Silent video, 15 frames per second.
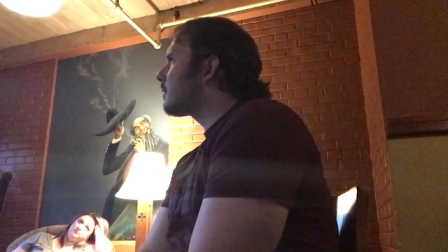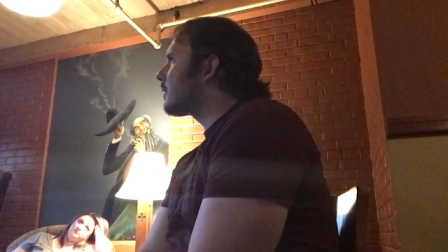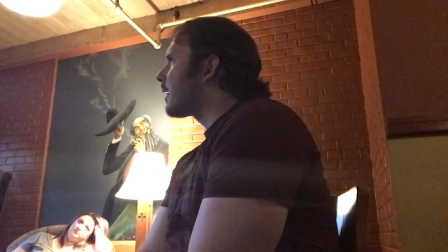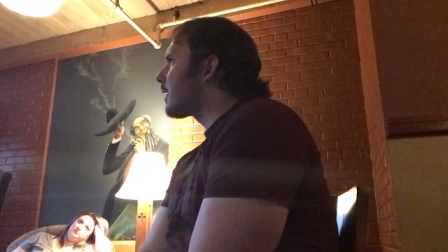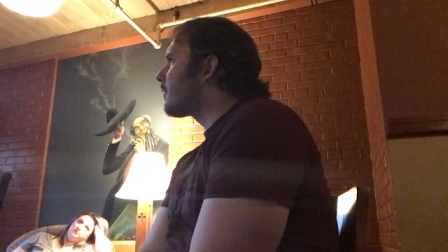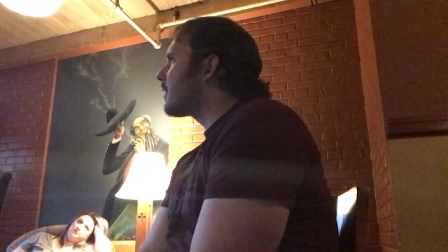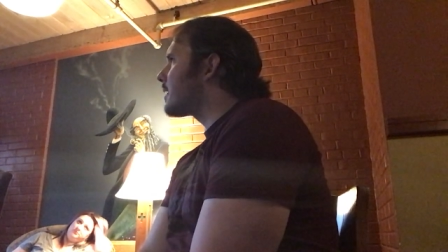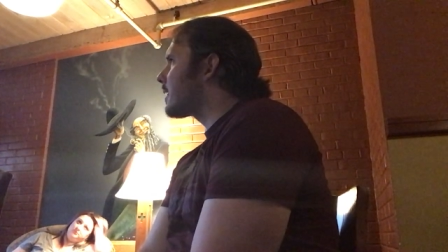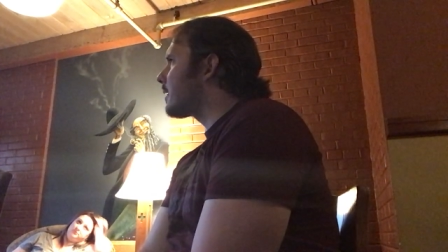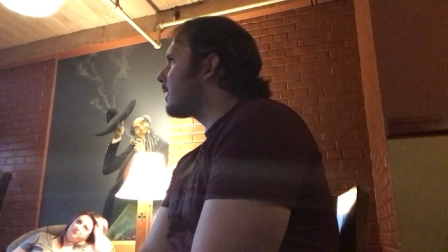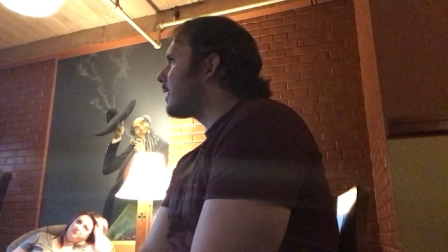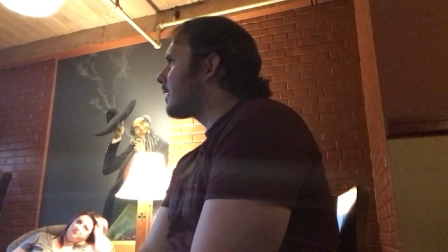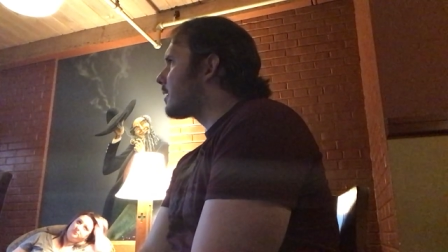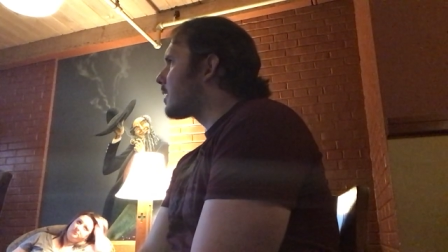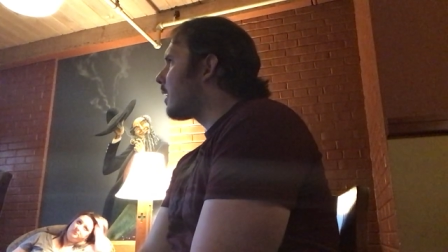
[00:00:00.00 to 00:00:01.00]
like
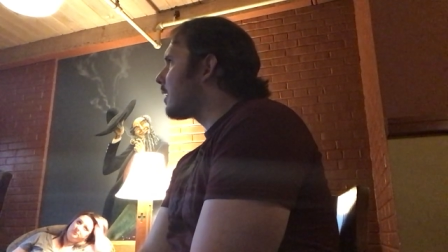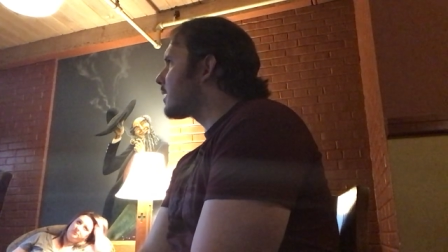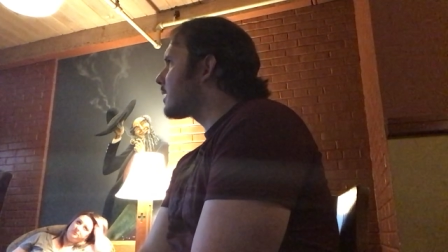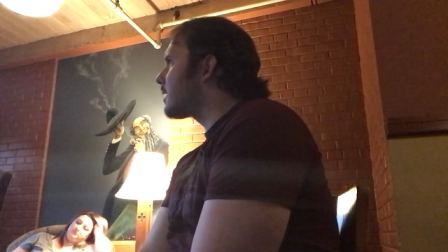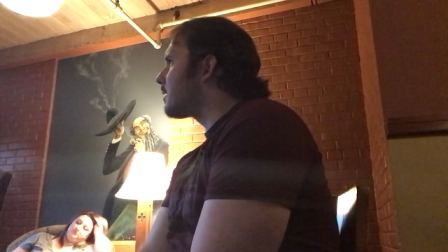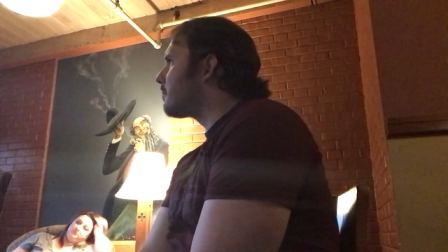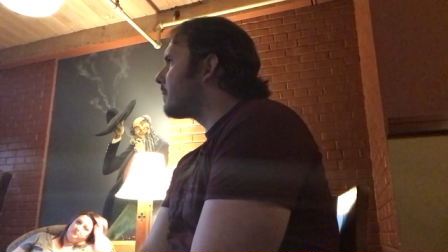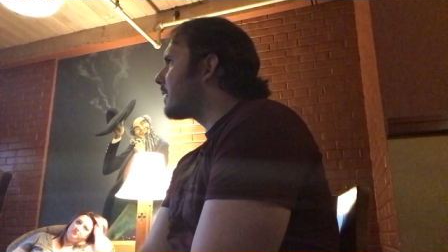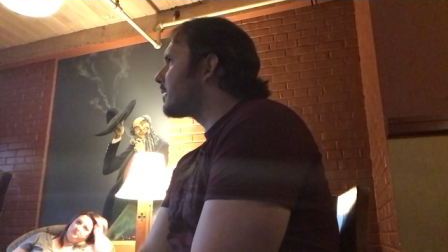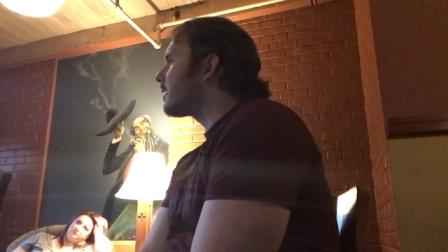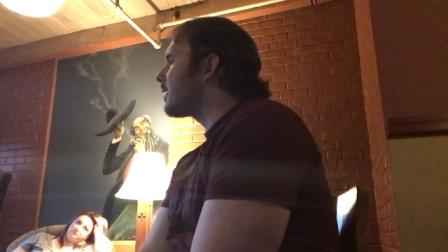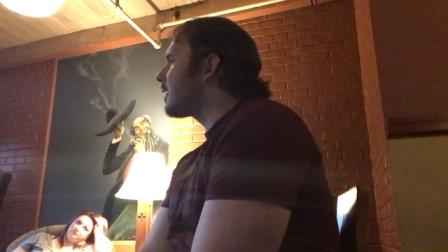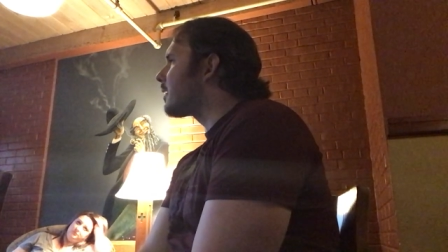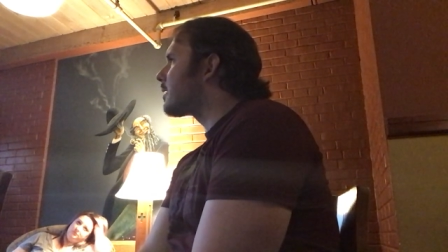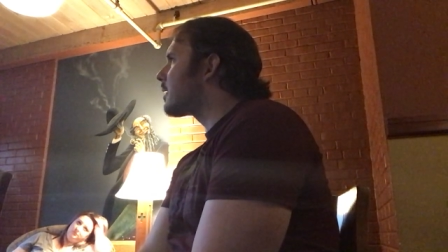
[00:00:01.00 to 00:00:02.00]
physically exhausted,
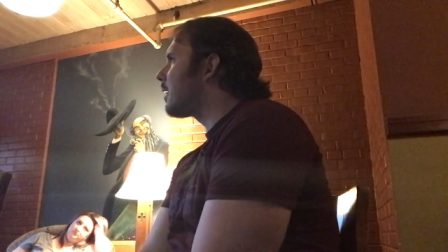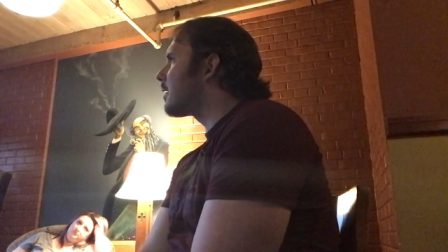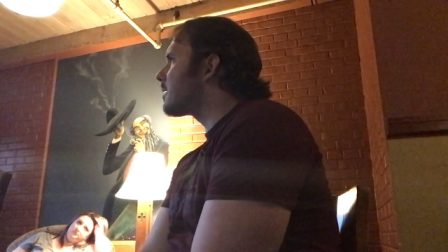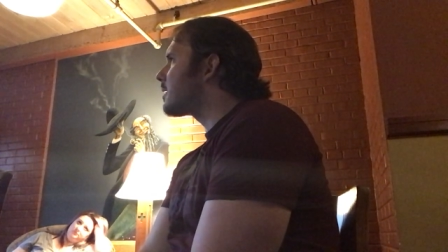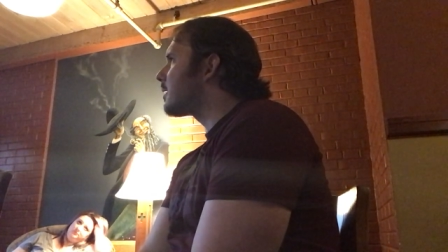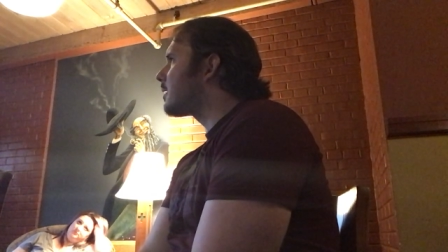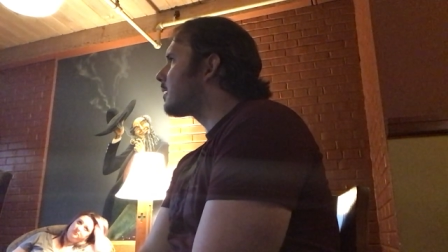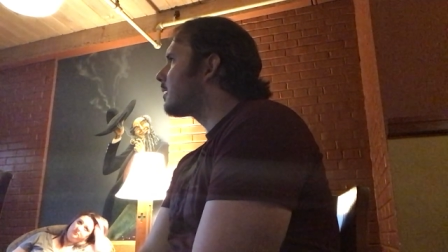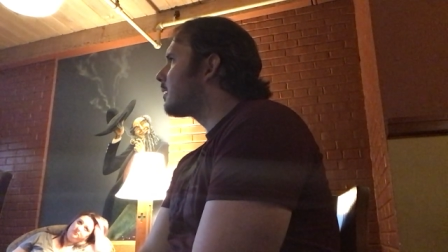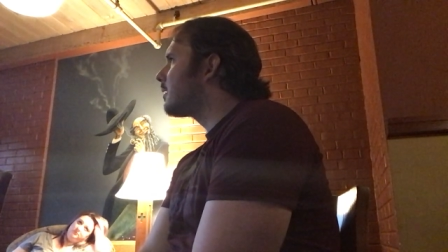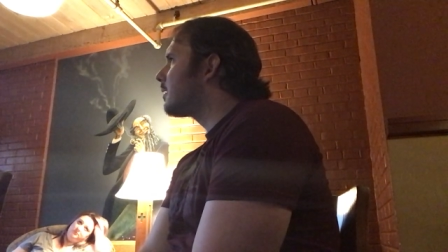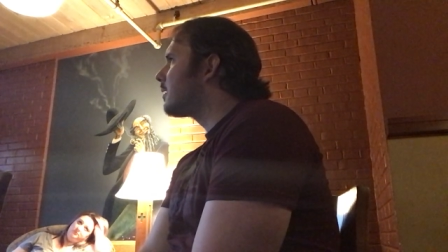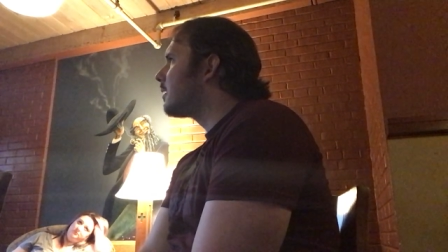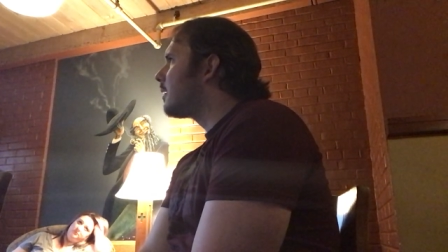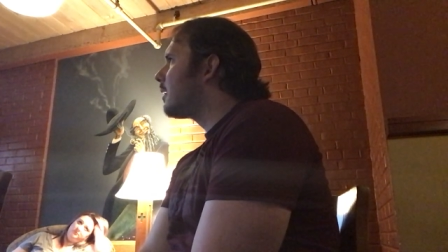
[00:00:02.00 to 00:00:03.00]
mentally exhausted,
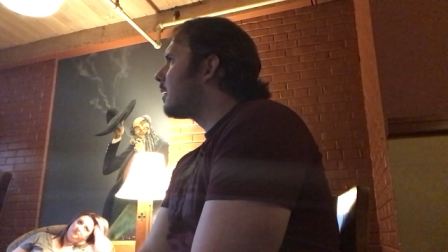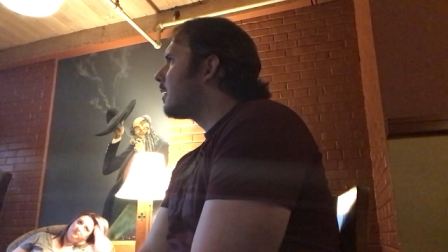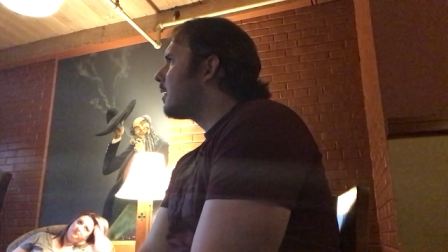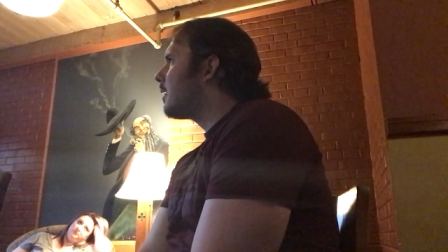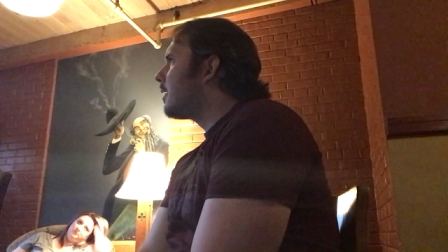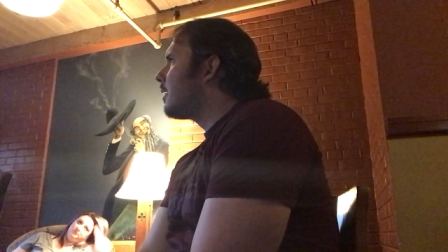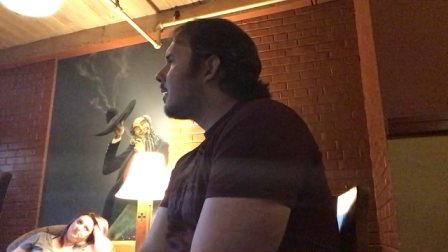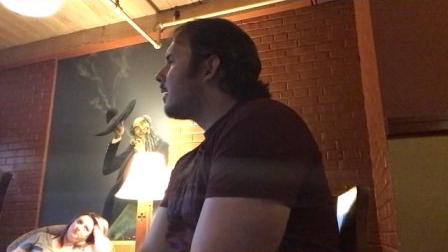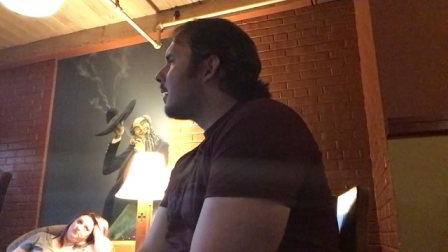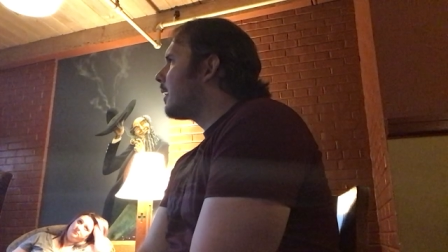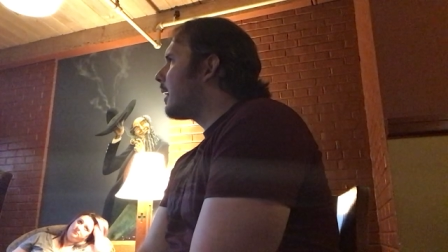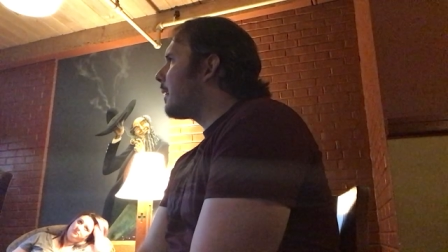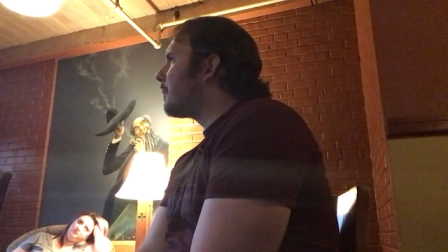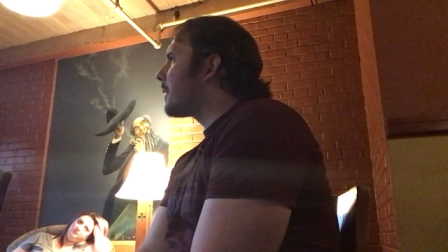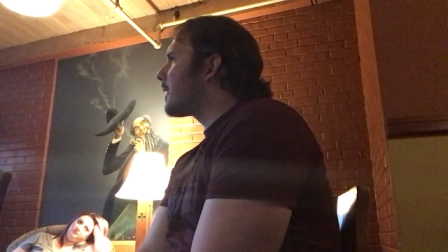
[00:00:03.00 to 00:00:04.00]

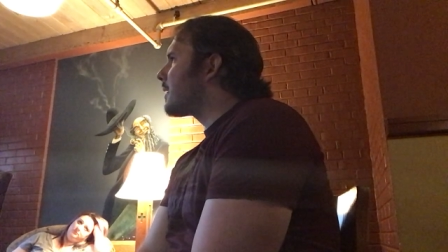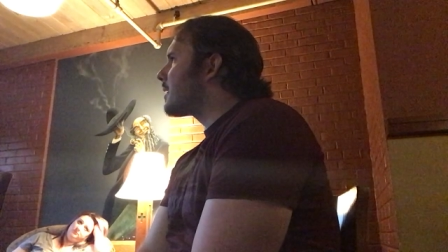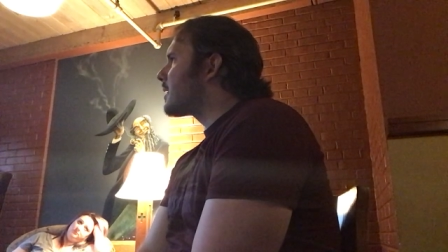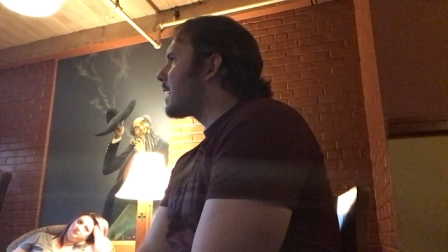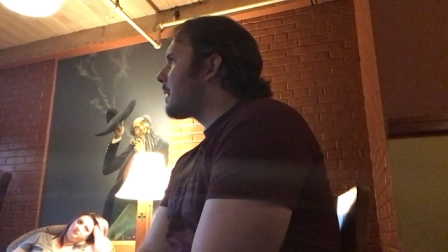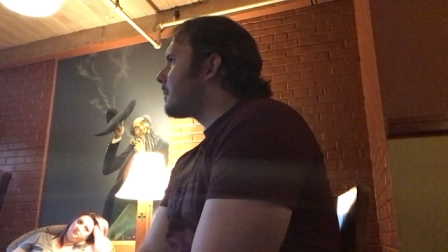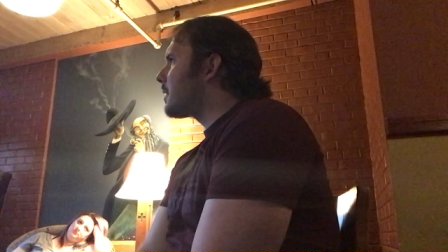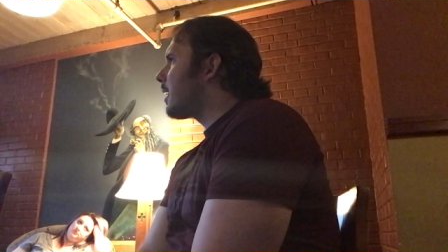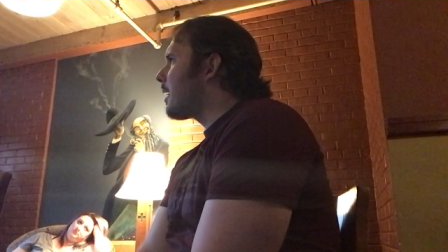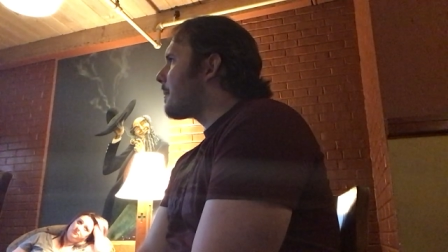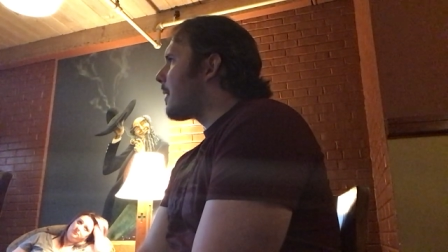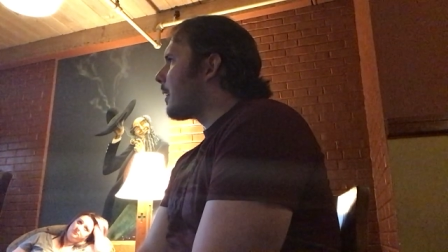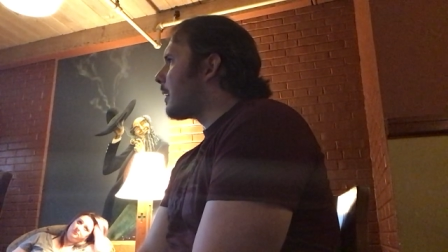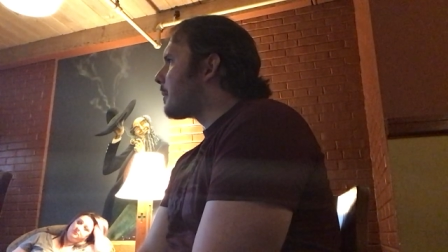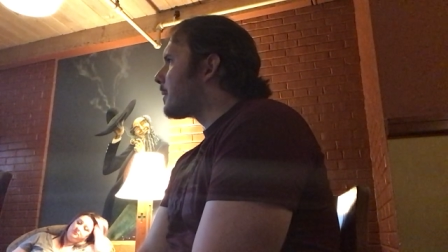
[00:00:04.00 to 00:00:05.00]
but at the same time
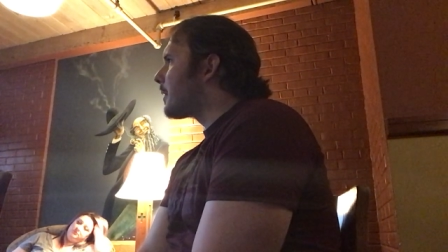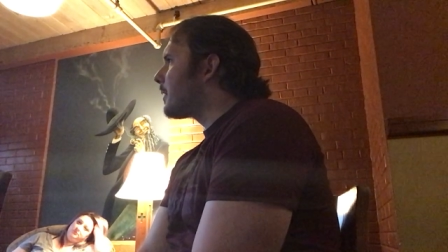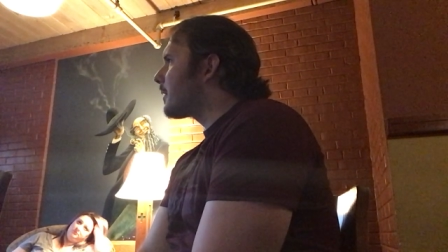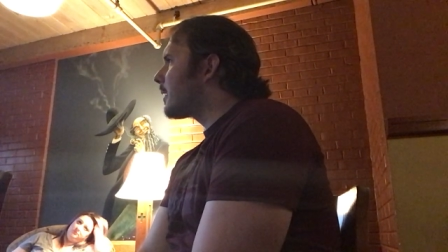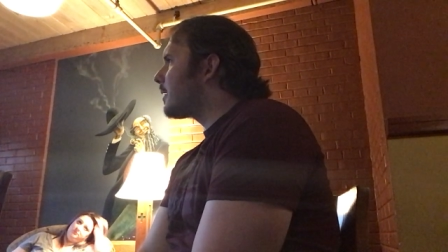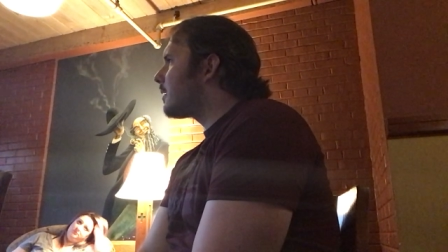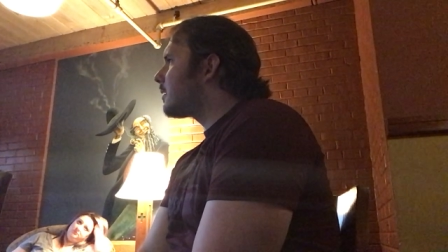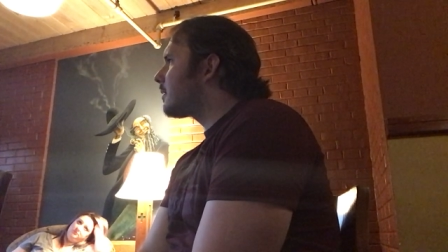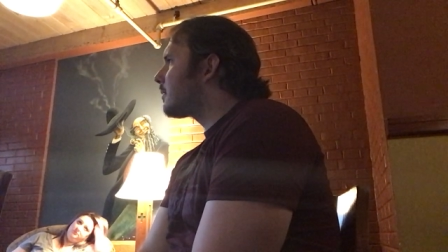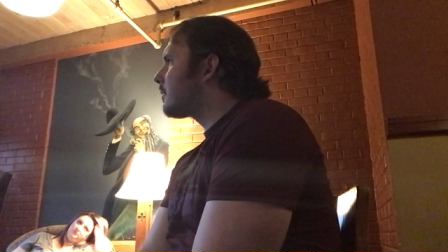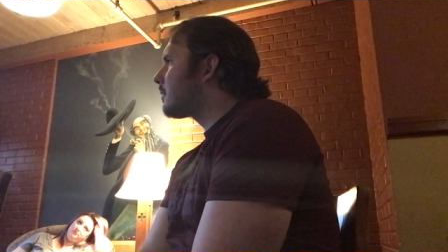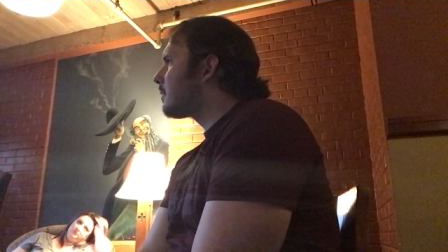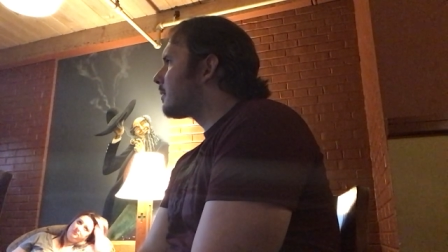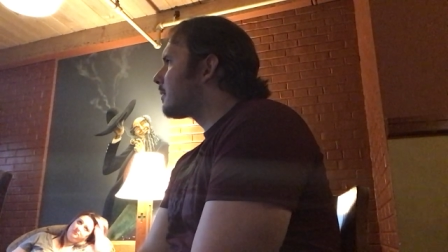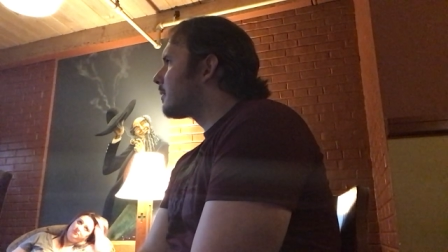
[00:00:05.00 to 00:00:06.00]
heartbroken.
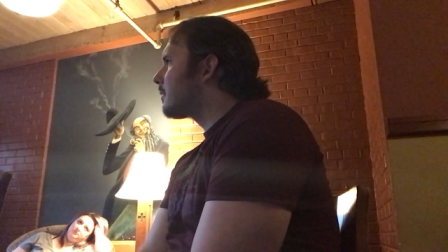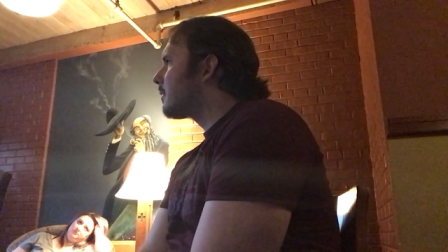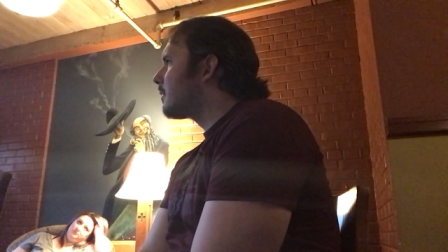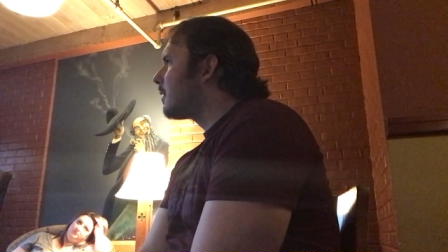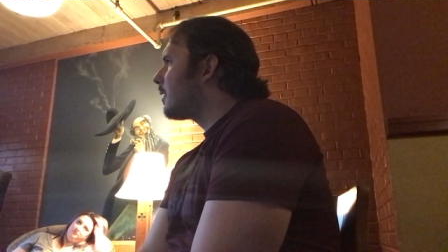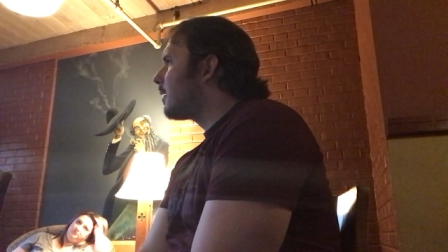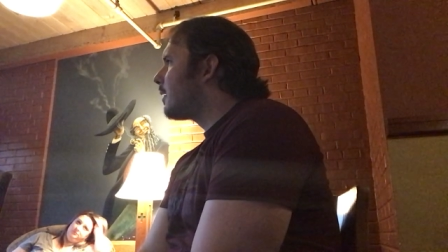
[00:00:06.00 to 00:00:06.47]
Mm-hmm